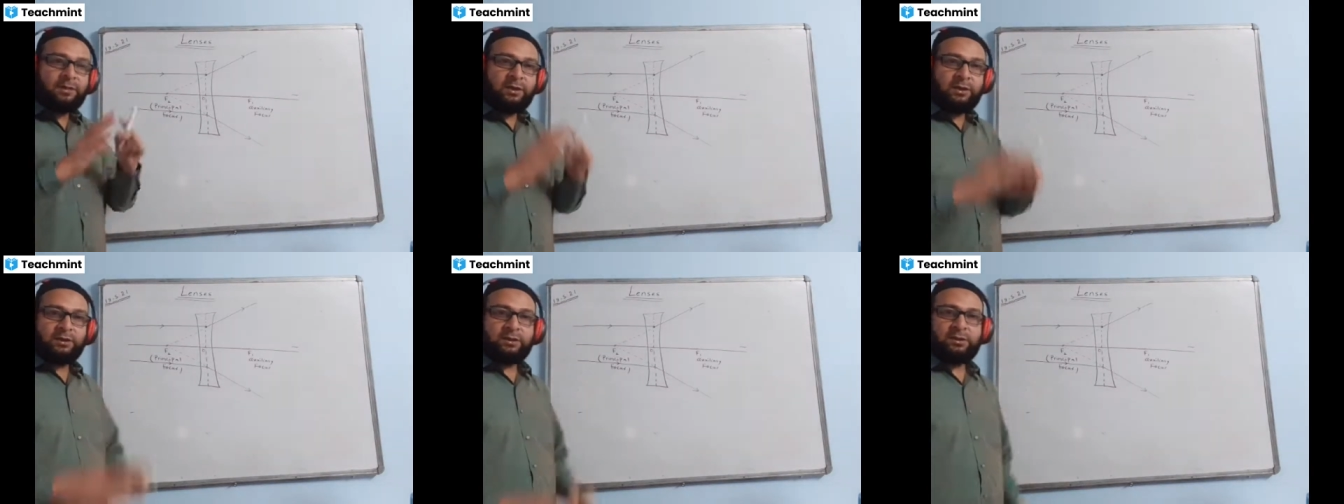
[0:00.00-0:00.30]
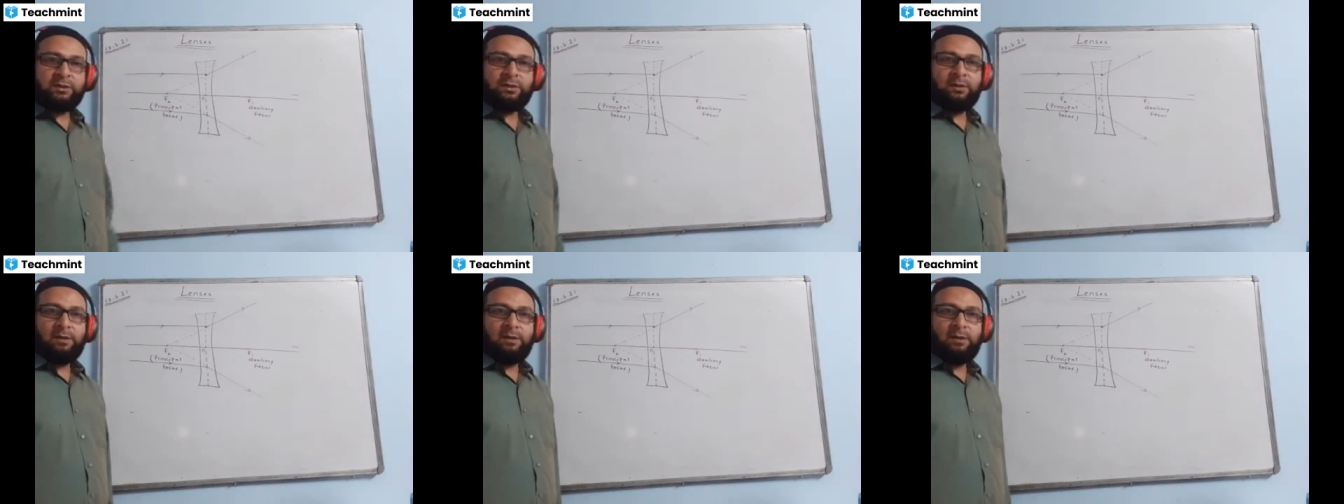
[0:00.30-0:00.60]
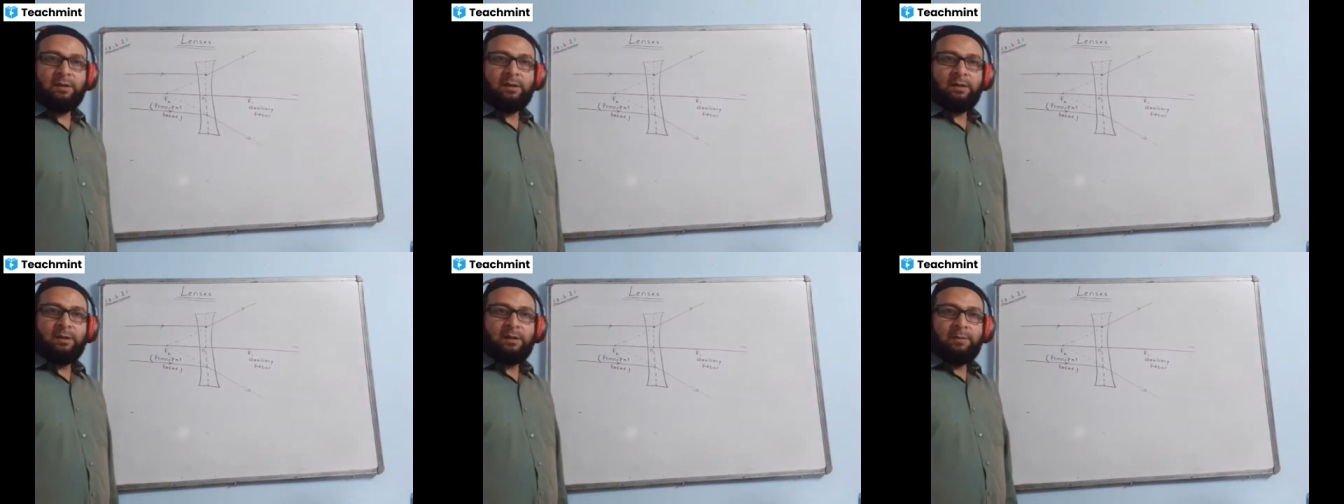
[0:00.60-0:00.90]
because
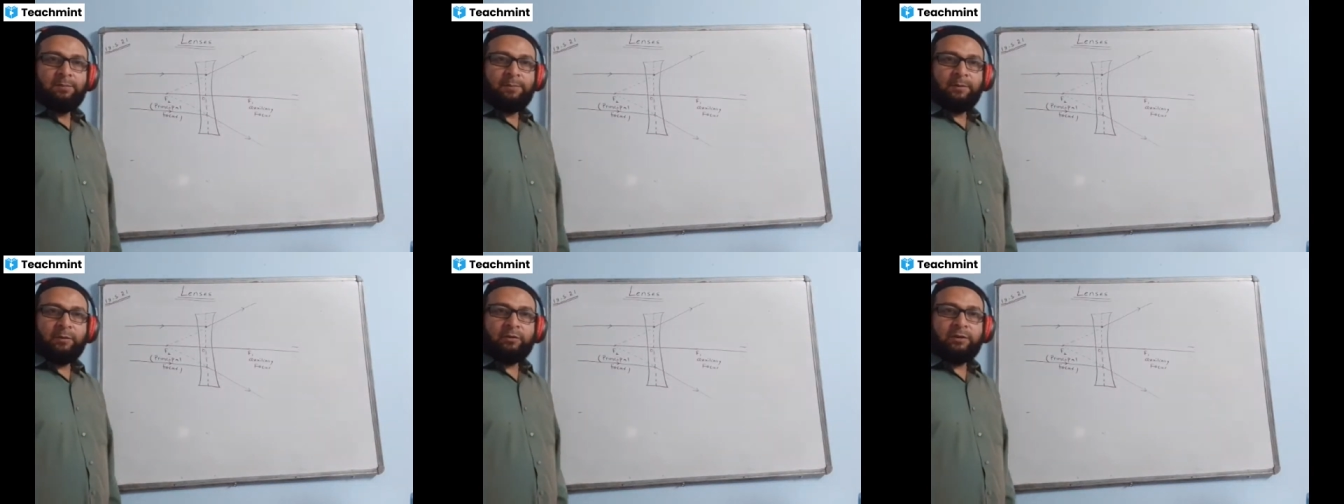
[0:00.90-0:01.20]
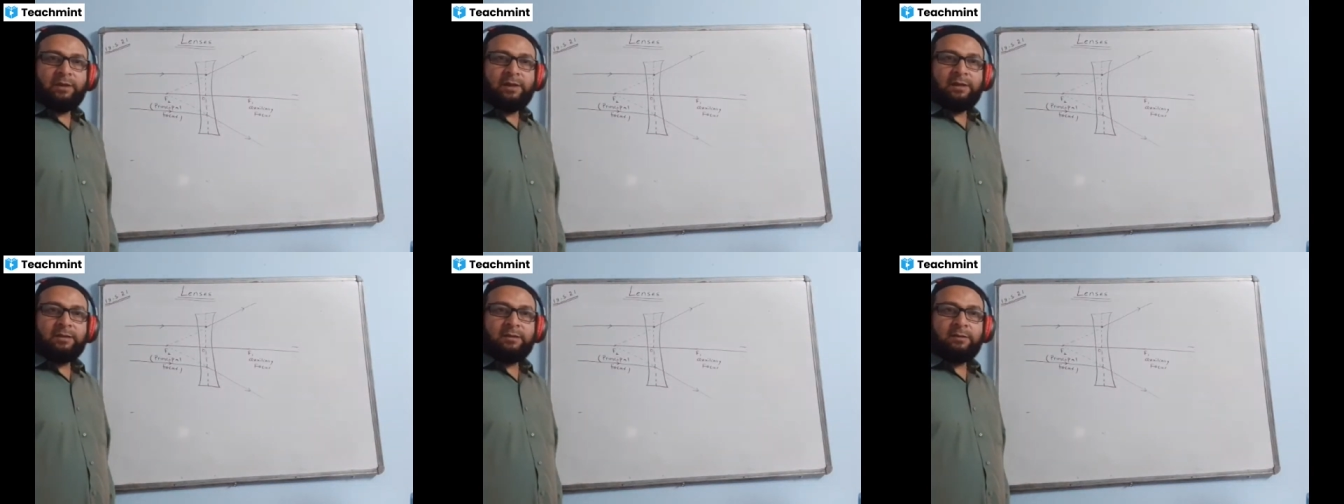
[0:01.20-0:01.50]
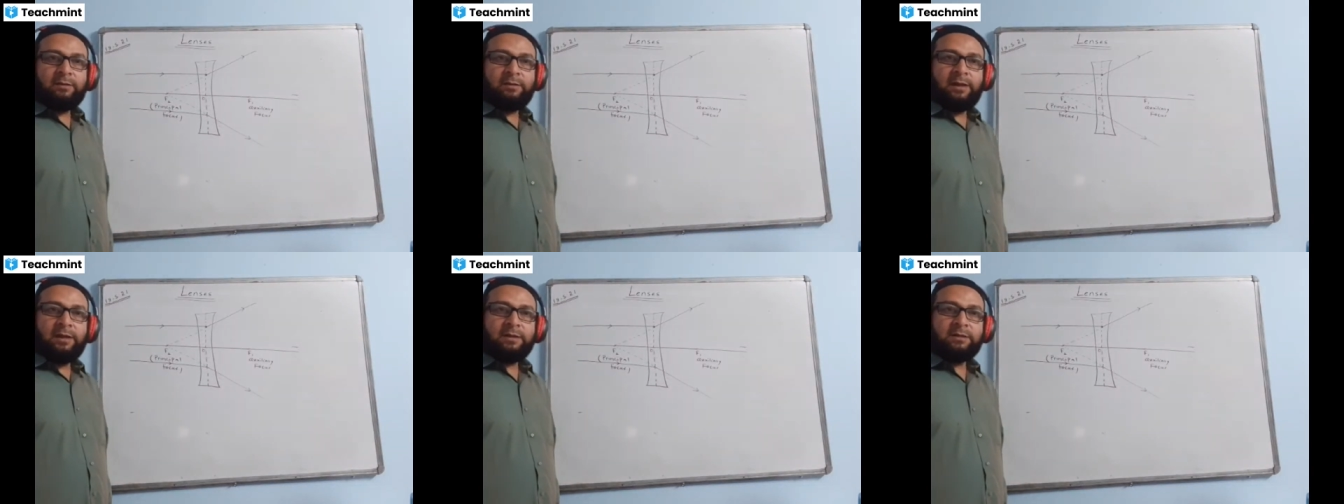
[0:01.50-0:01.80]
rays are not
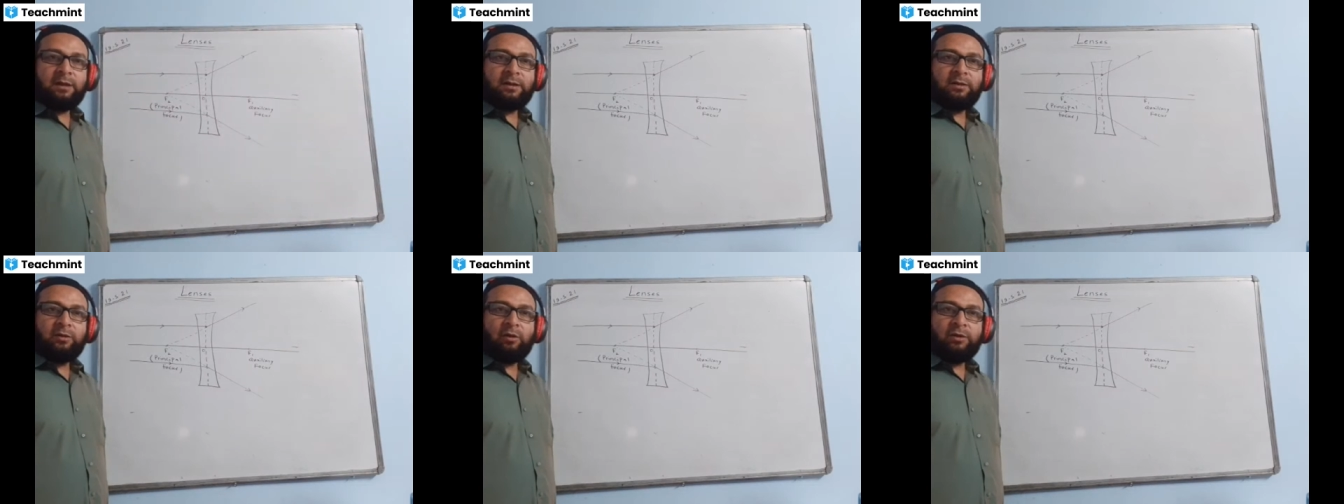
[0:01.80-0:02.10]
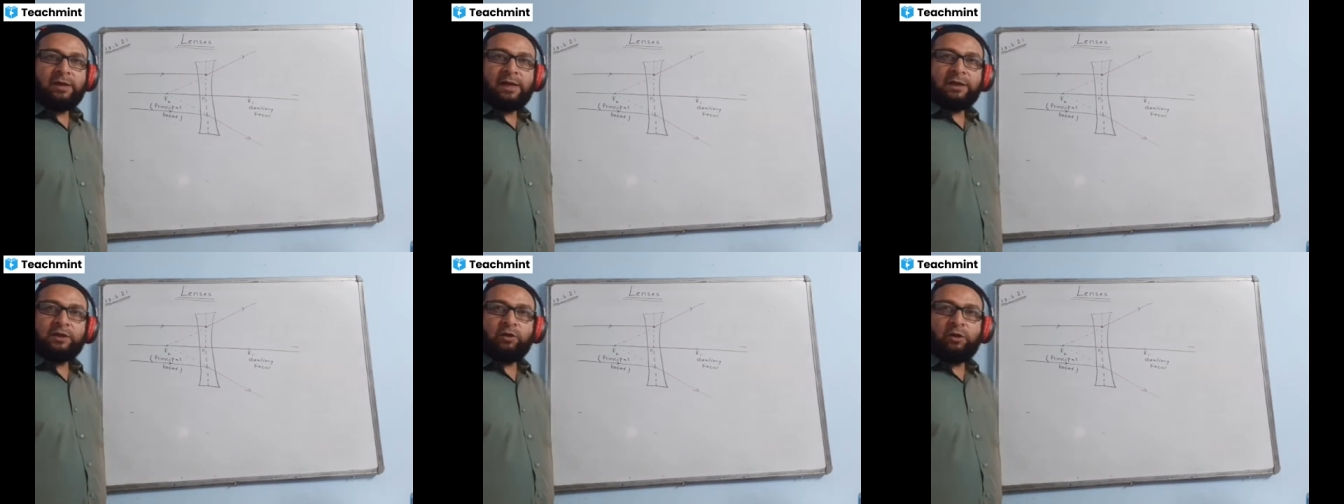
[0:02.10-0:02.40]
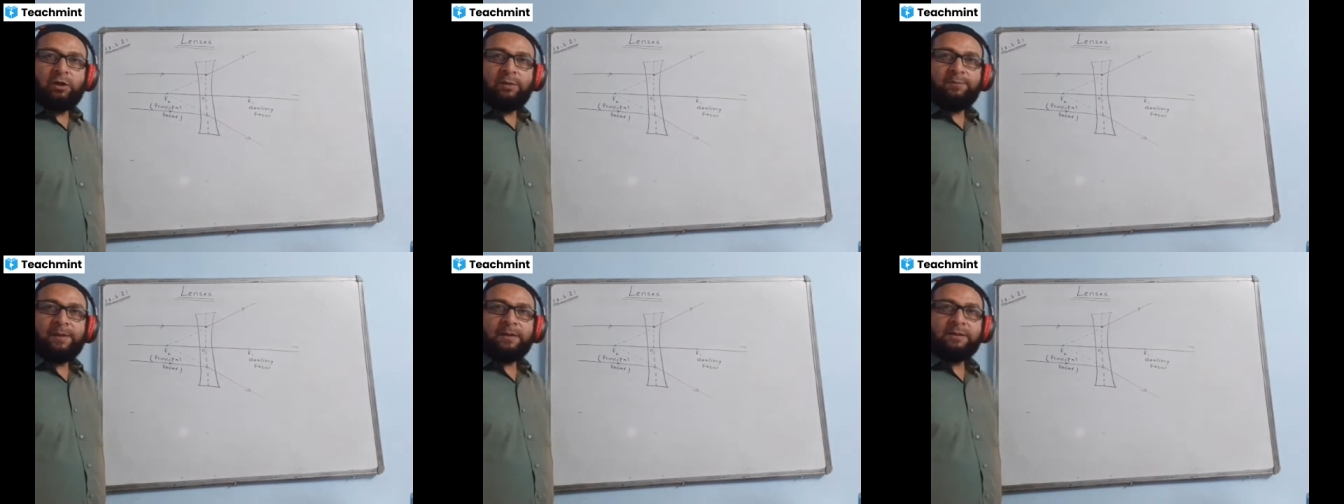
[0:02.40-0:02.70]
actually passing, but it's
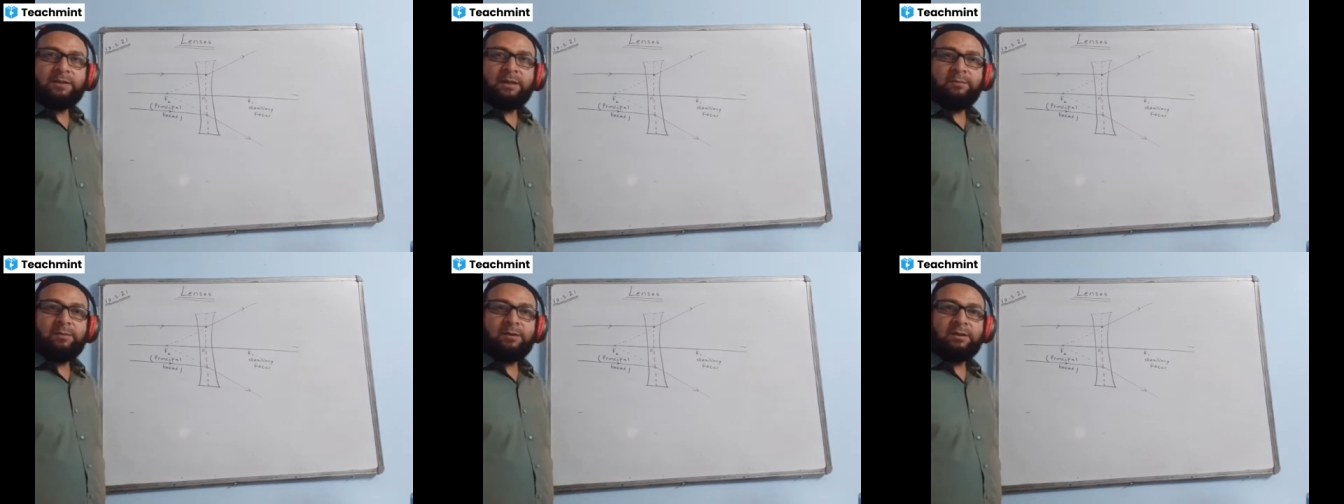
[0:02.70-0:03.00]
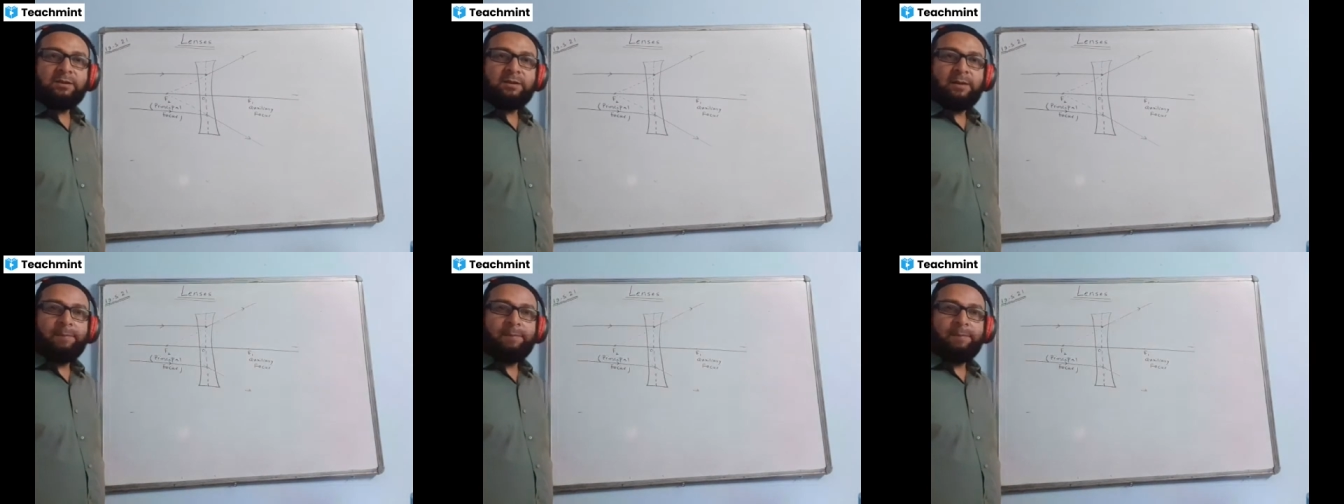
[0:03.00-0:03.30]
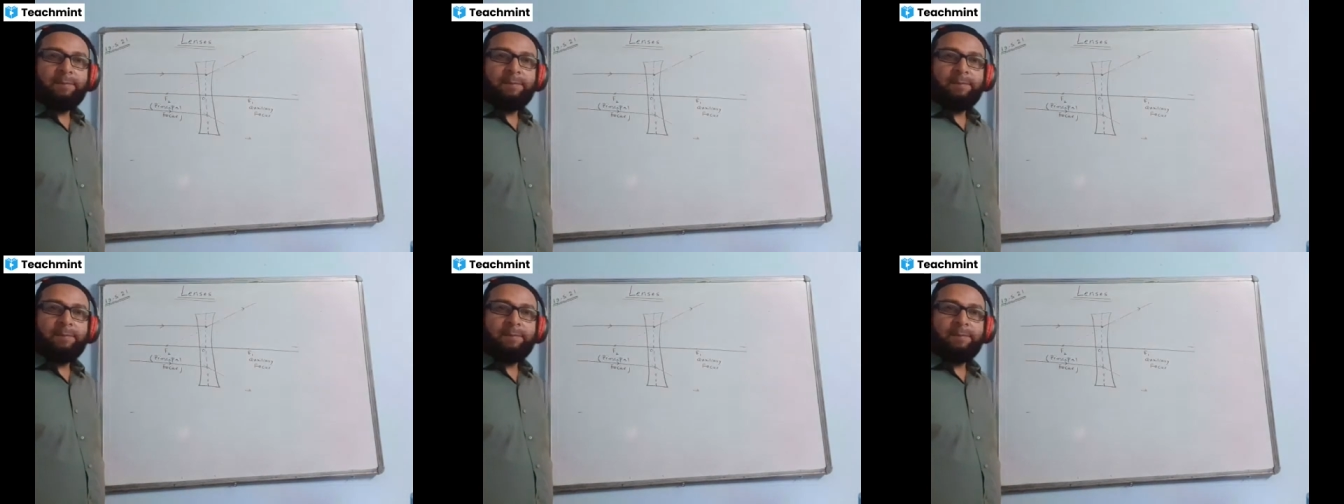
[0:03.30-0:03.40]
appearing to pass.